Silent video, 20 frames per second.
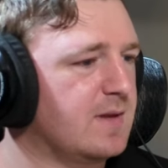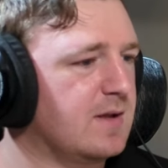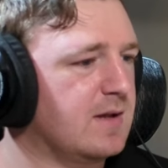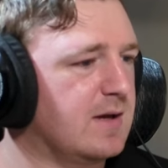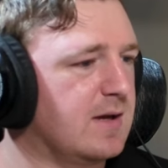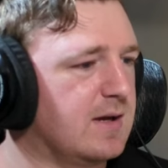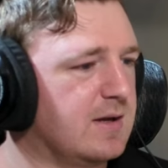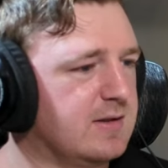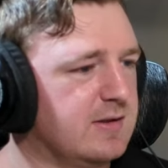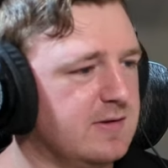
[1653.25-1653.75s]

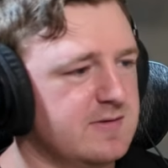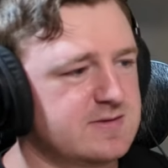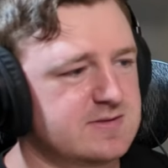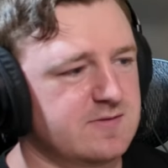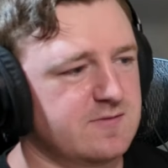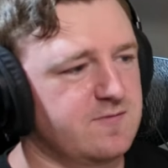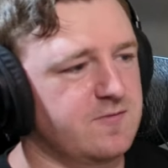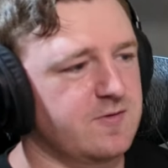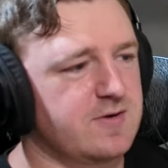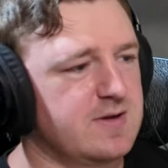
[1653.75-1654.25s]
Uh, Cleary's a
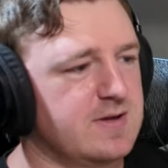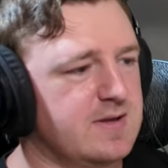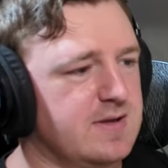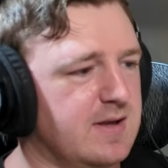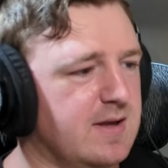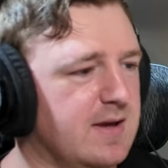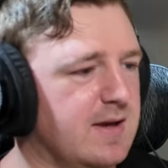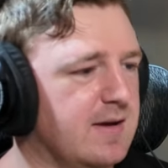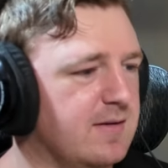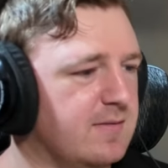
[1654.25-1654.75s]
freak.
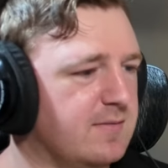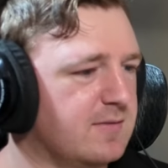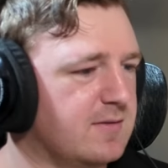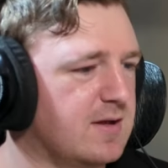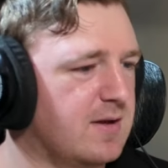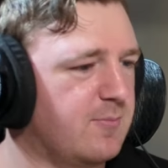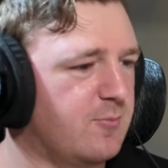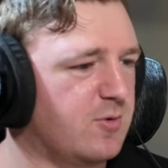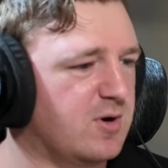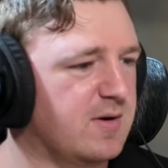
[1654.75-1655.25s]
Yeah,
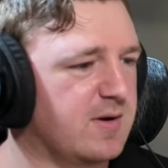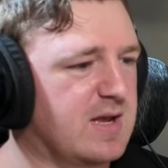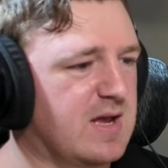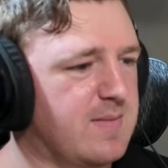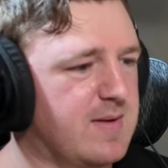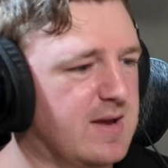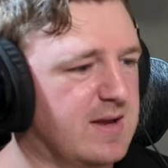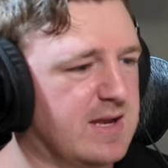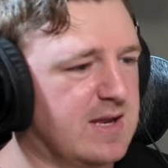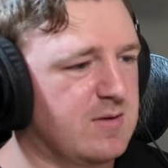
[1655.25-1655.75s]
come what a
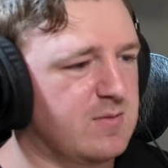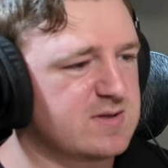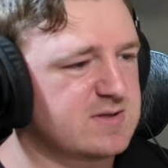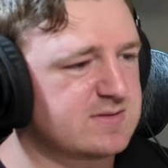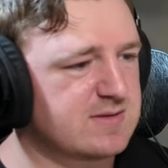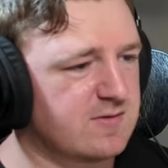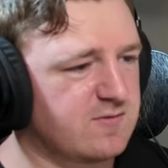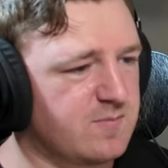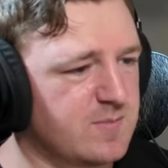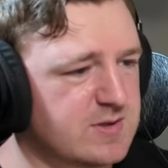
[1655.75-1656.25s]
comeback eight weeks
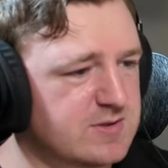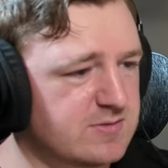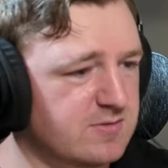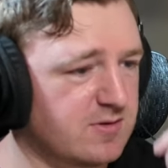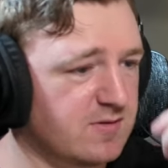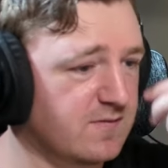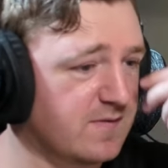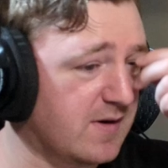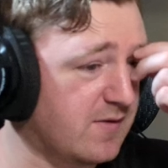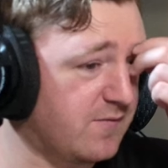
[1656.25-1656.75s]
out from injury,
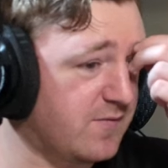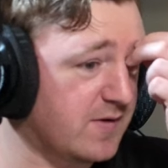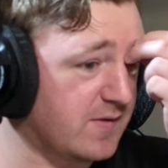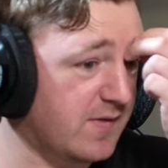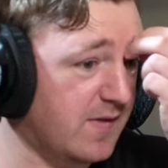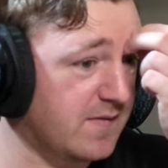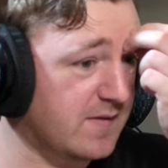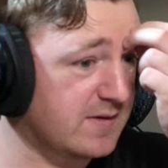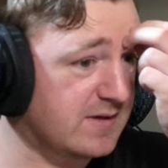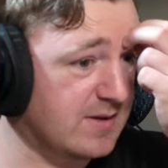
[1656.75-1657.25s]
looked very fit,
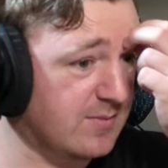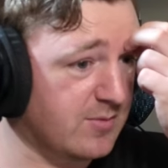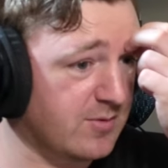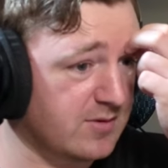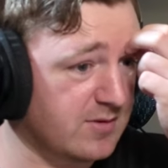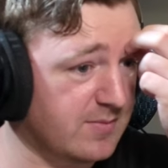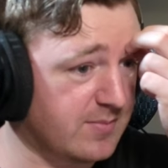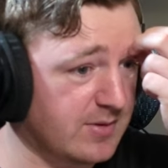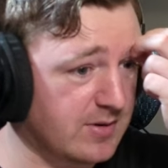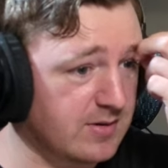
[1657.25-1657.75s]
led the team
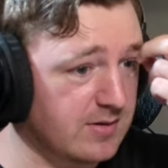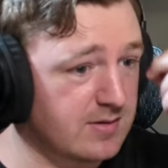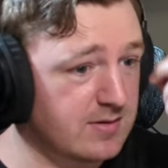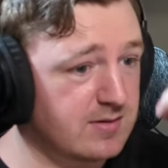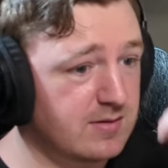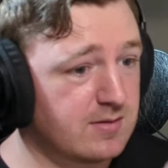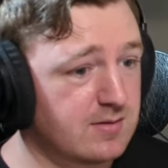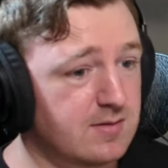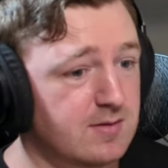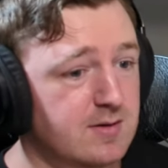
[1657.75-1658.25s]
around the
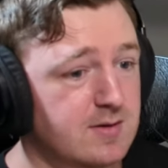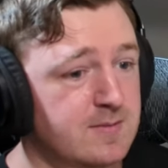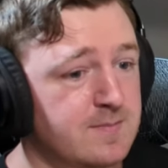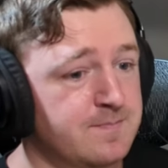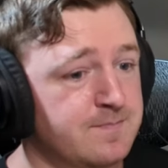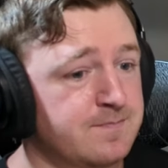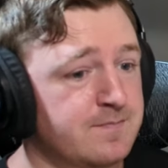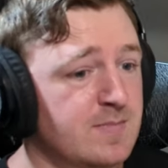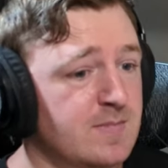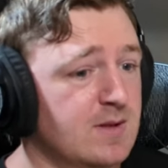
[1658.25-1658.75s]
park.
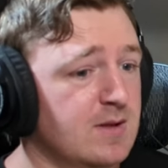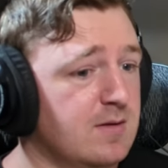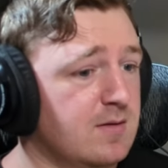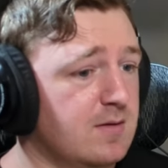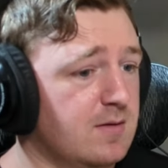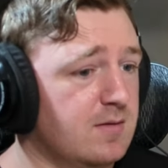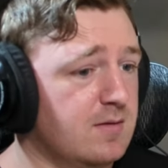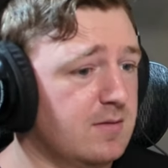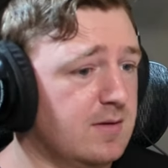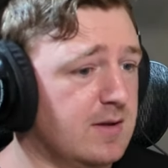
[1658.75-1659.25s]

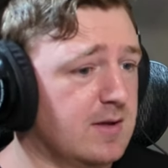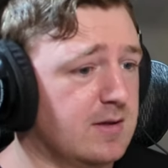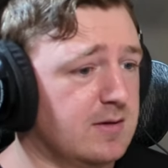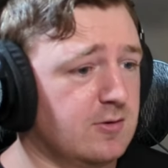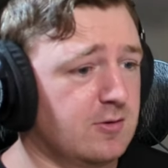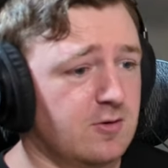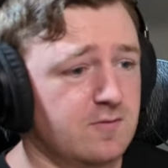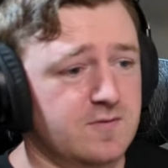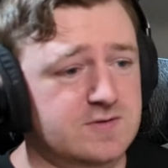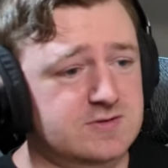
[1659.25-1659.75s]
Yeah,
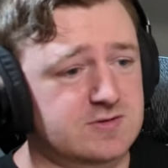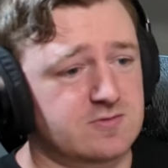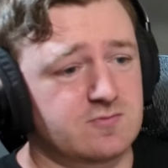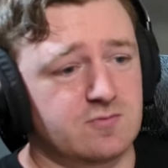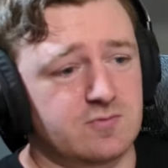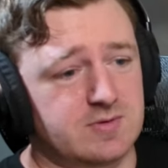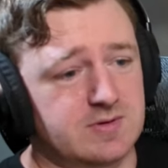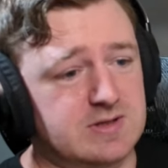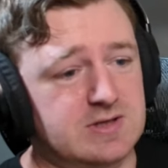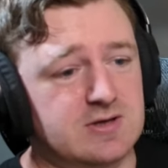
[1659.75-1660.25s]
Dolphins looked
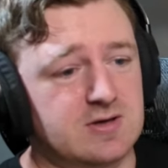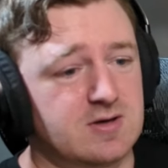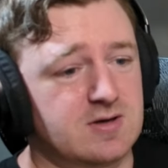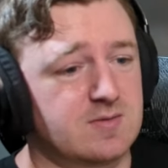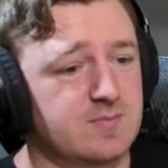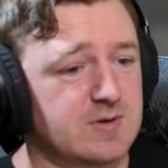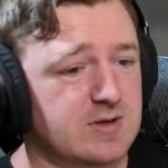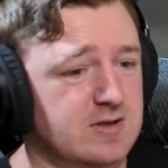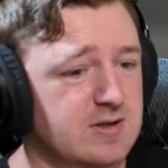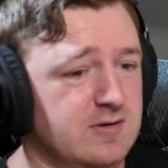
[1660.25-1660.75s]
really
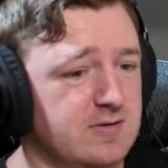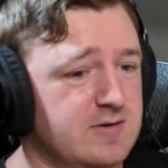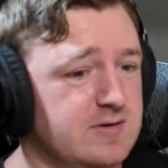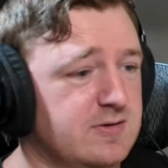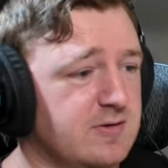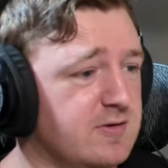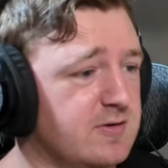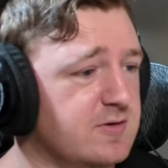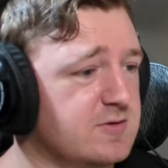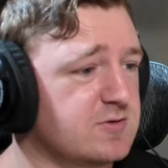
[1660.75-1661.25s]
good, but Cleary
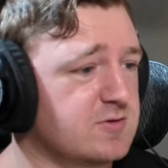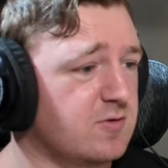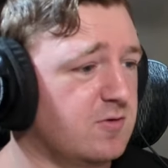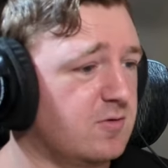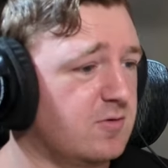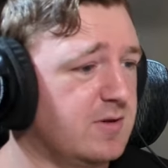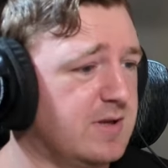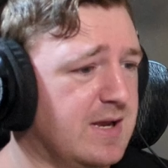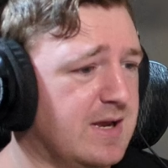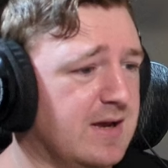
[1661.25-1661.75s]
took
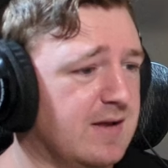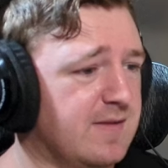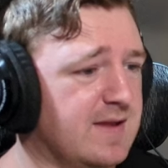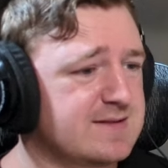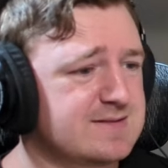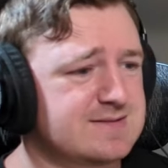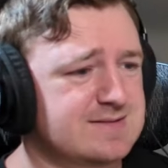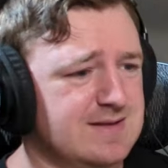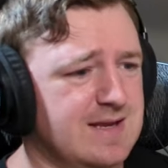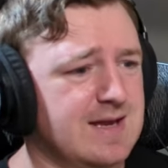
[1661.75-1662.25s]
control. Yeah,
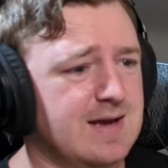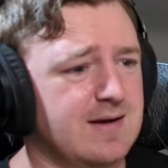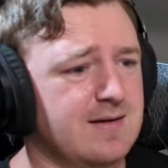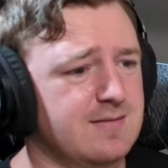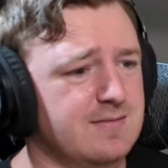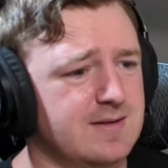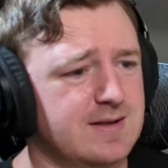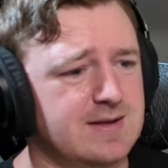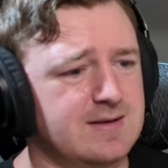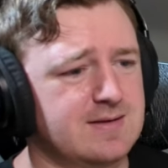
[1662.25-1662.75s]
that's yeah,
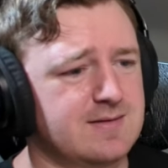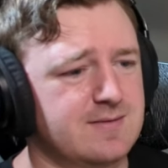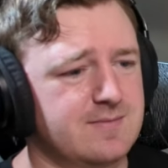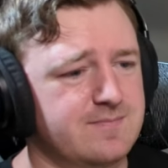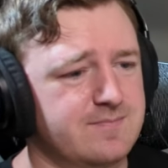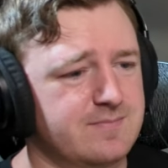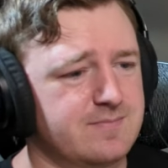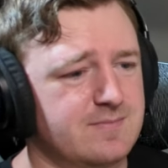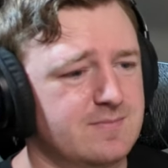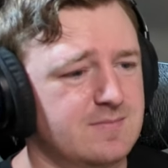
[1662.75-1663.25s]
like
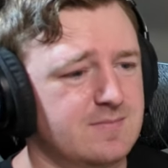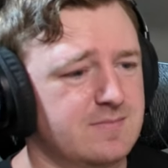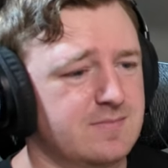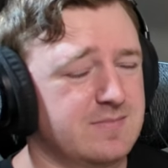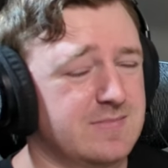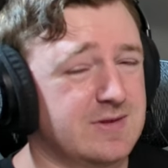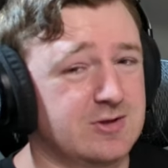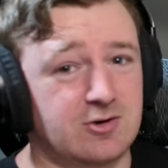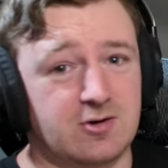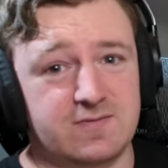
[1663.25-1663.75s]

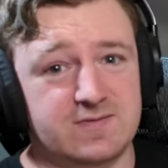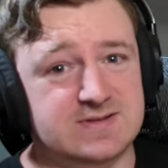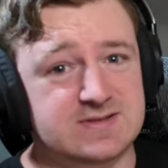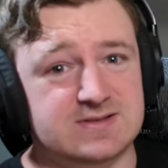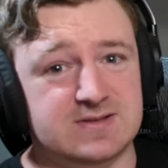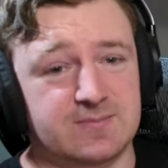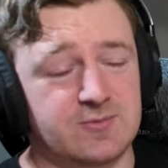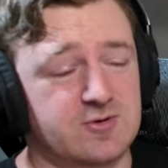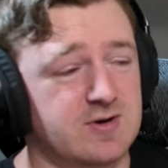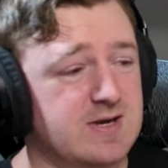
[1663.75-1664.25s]
the Dolphins had
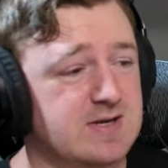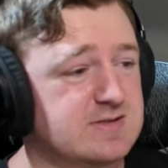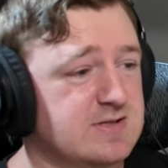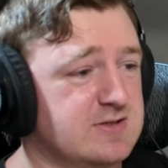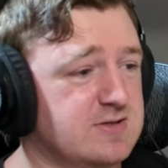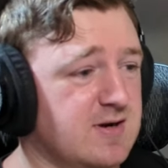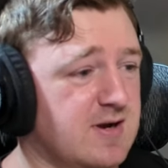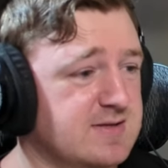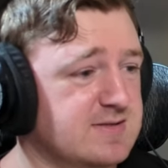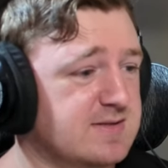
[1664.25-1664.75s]
some crazy
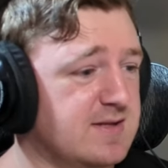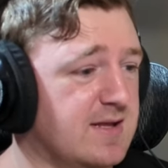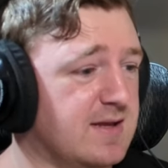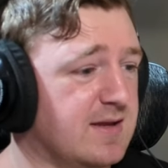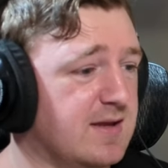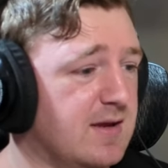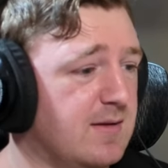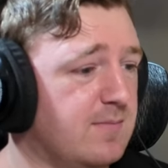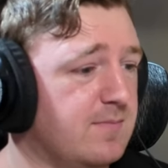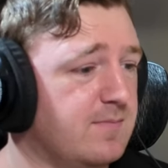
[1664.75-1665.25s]
tries in that
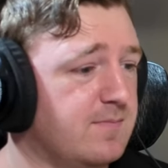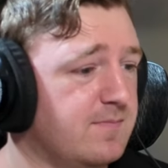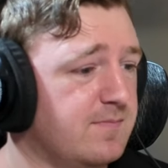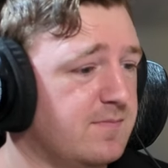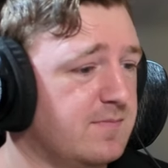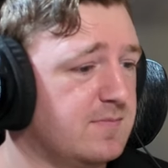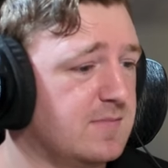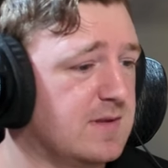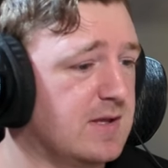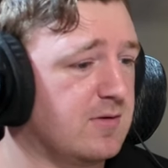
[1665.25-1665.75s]
game.
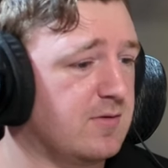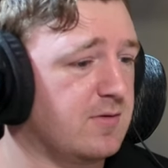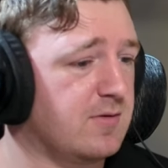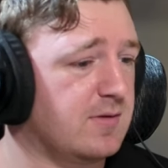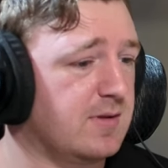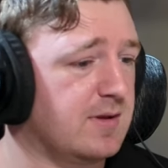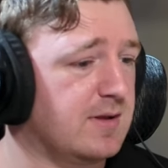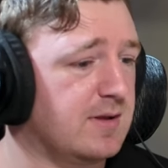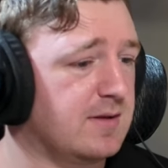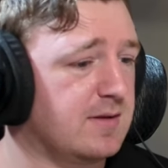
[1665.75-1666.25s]
They
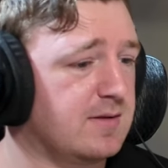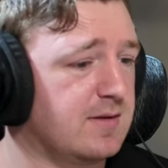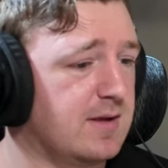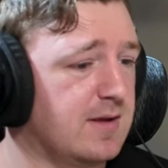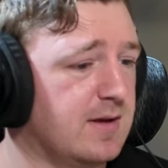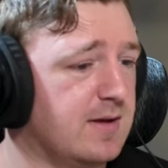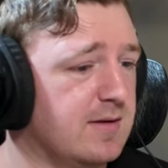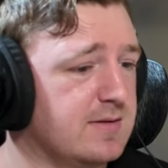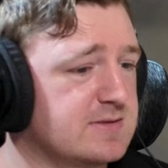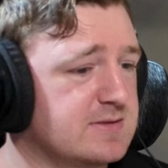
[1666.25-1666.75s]
were like,
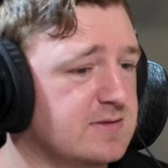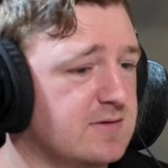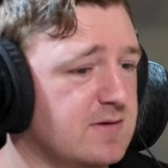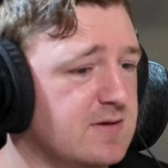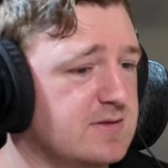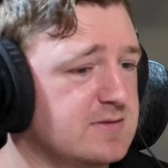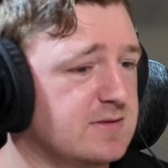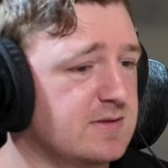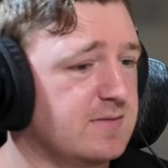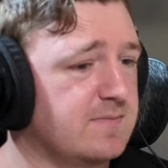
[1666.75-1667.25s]
yeah, it's
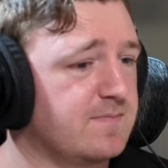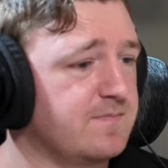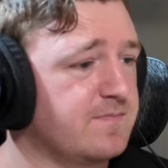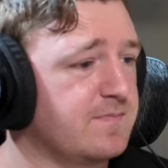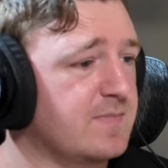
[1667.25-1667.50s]
crazy.